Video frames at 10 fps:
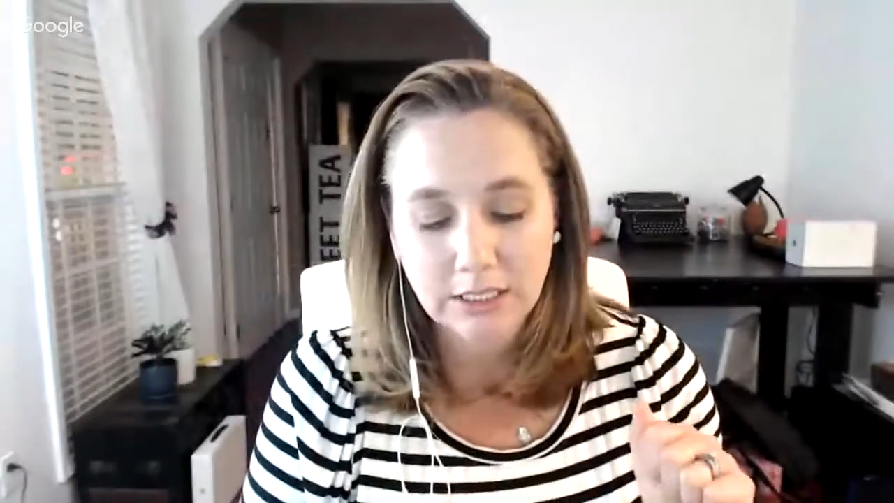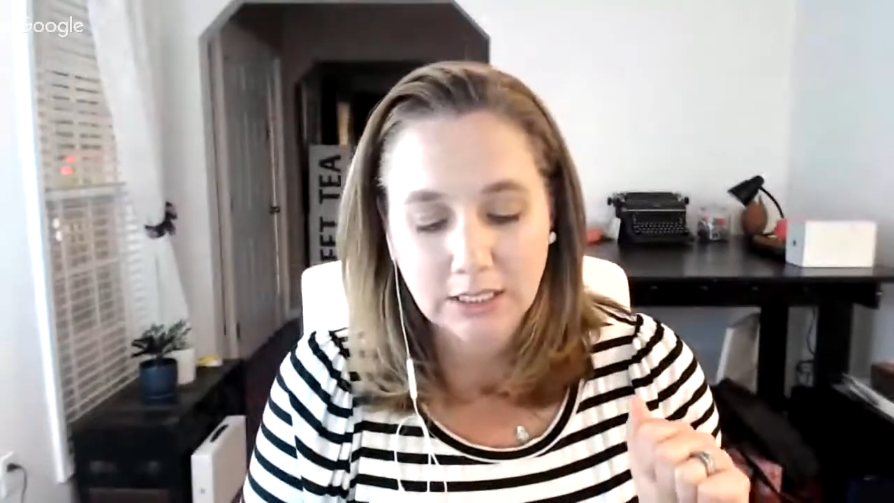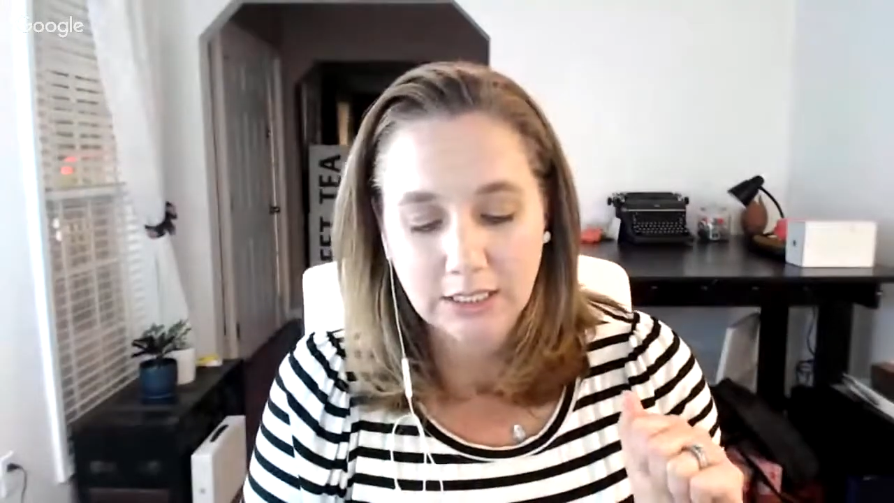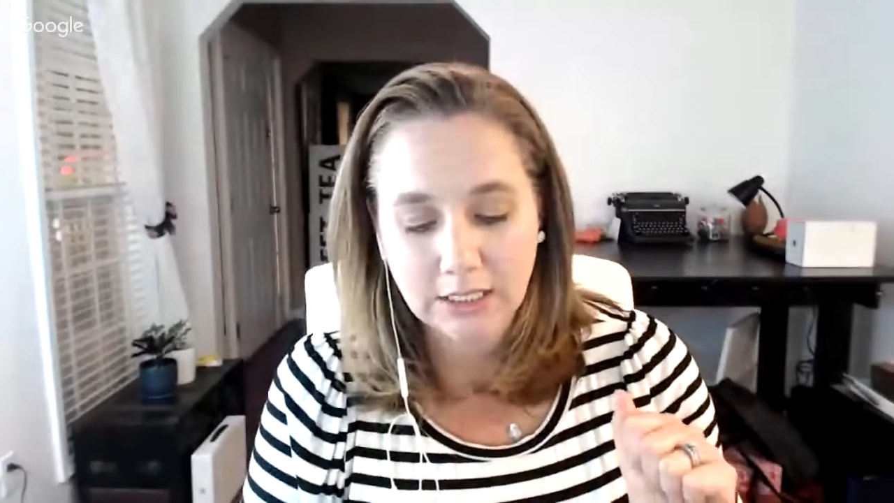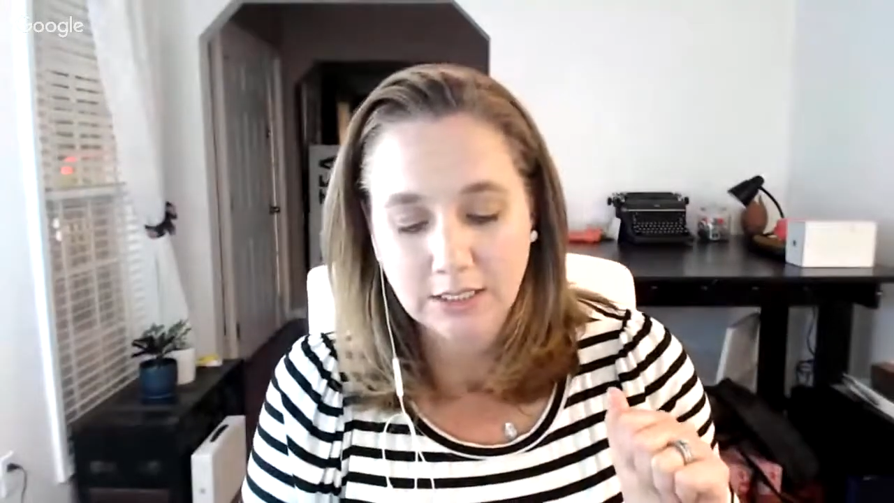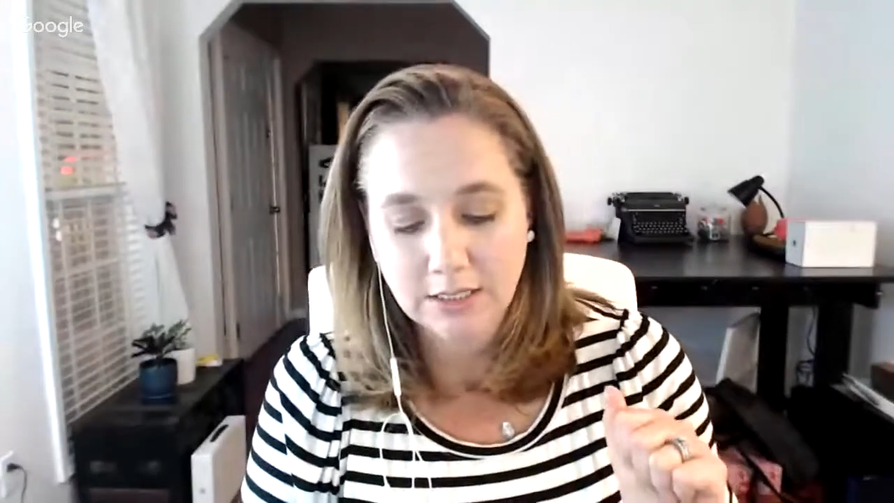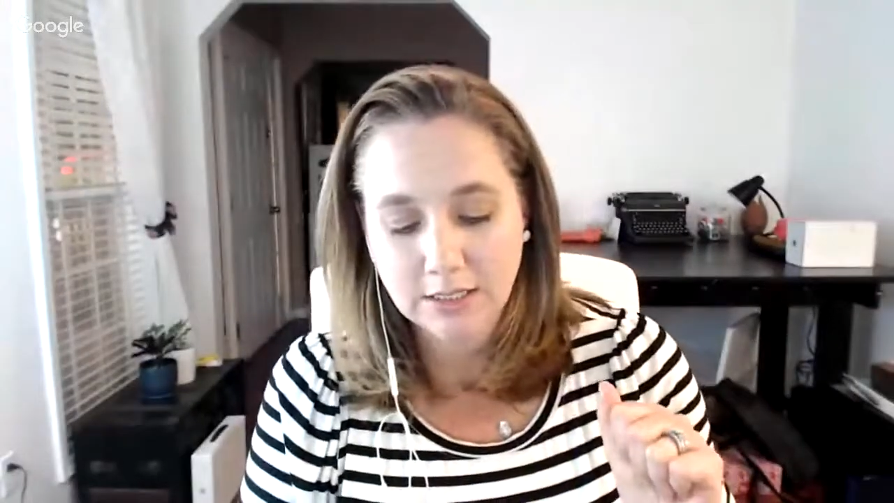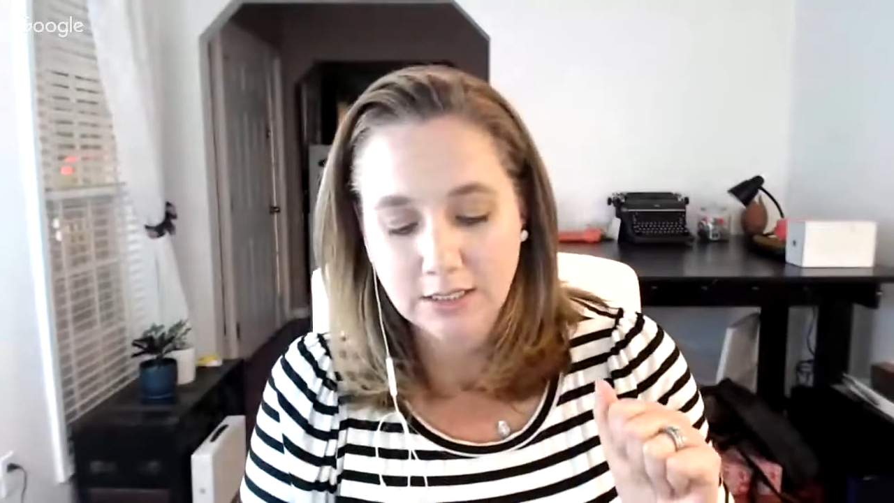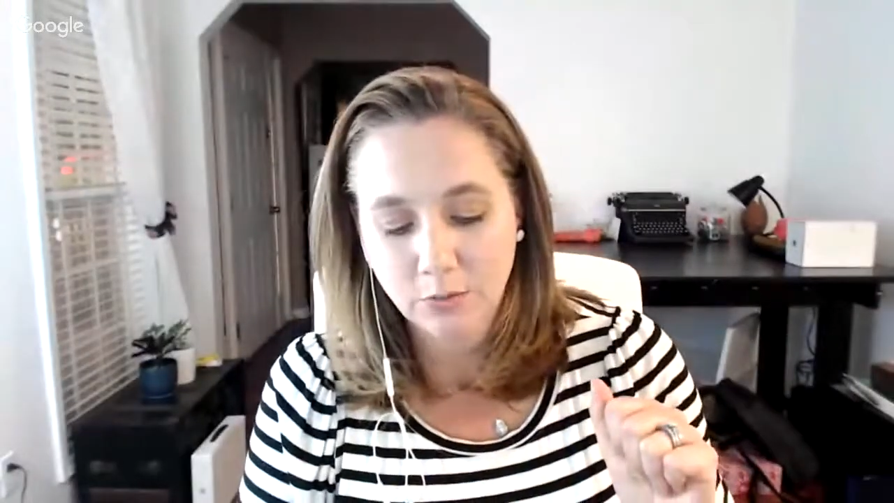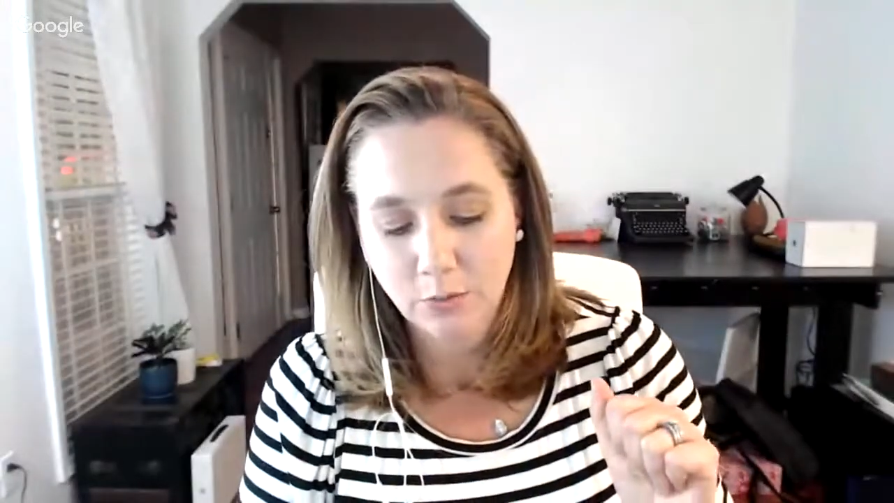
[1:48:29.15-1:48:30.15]

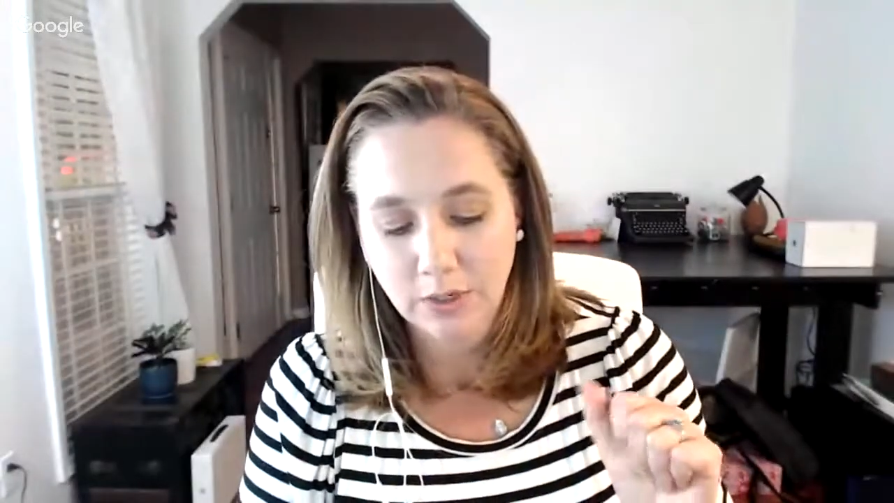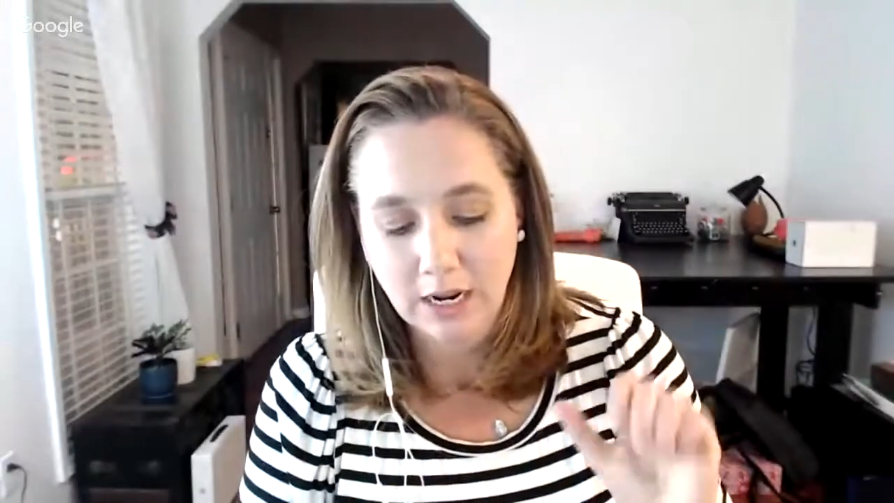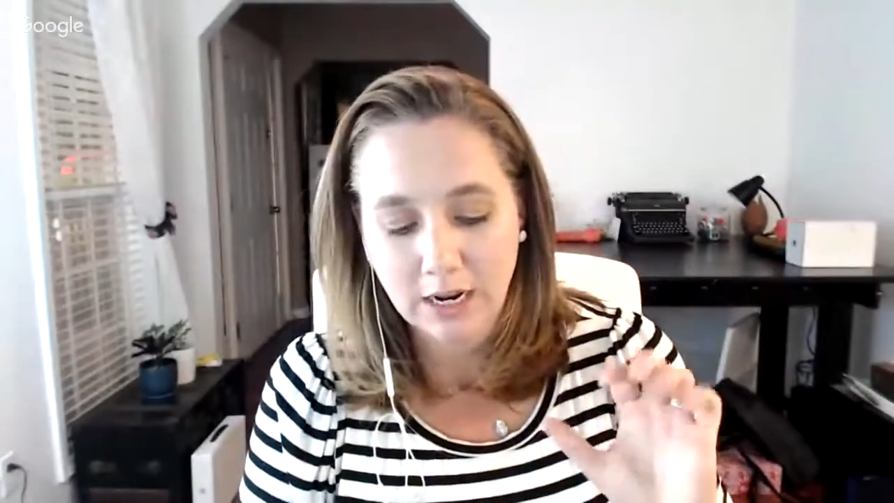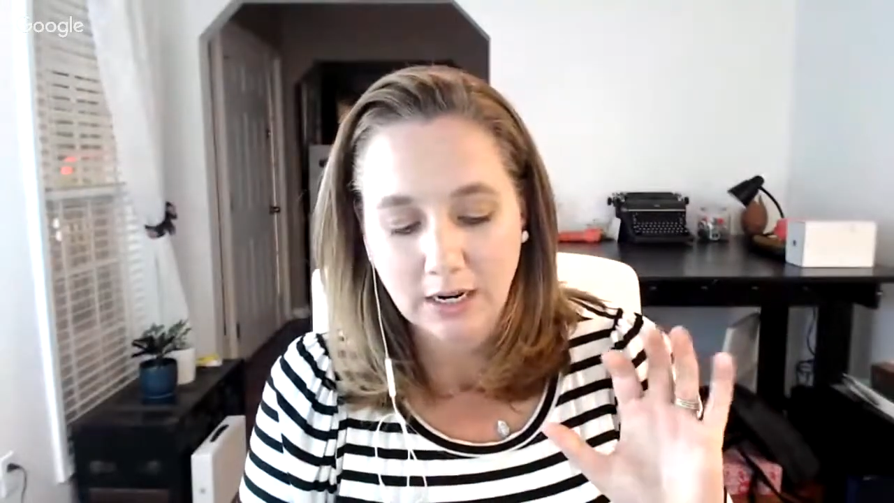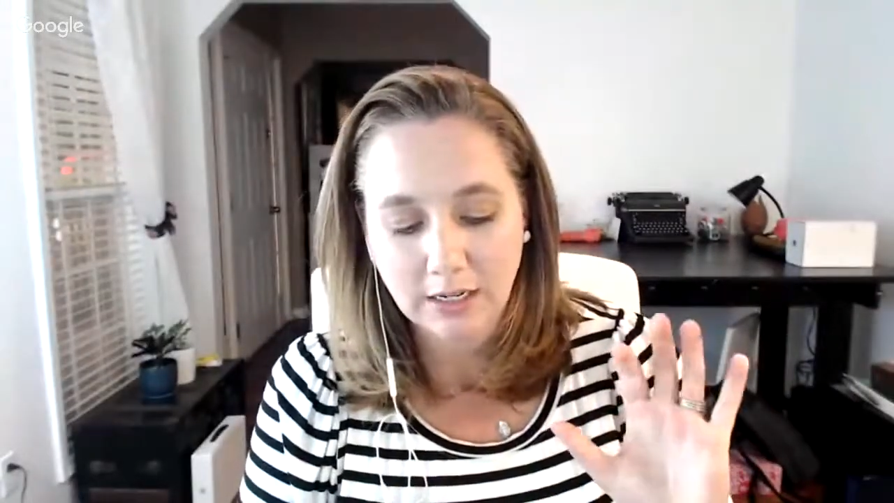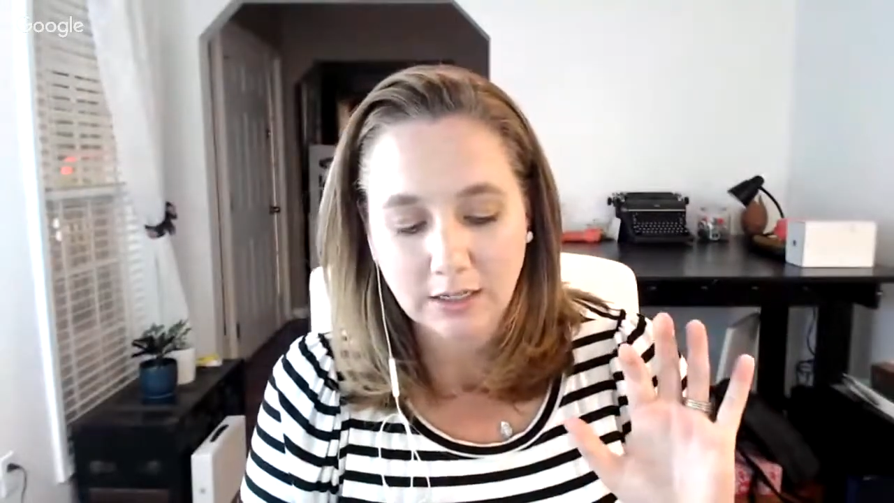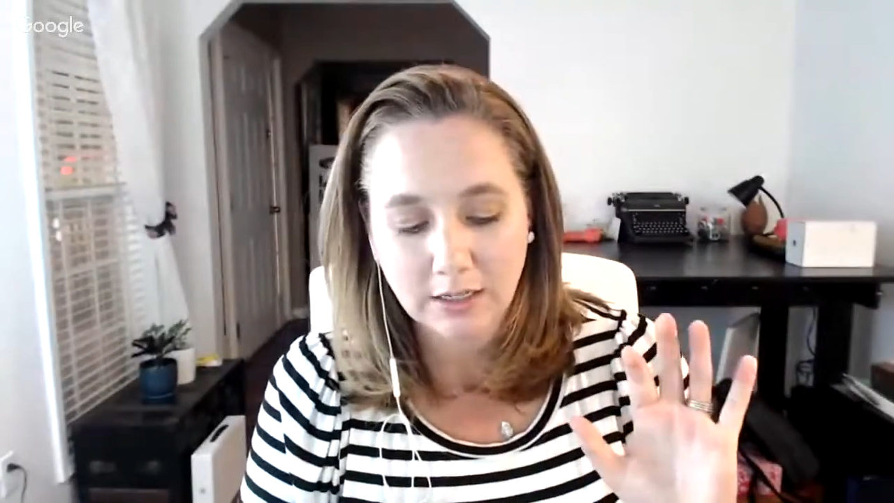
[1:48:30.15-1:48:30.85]
is when I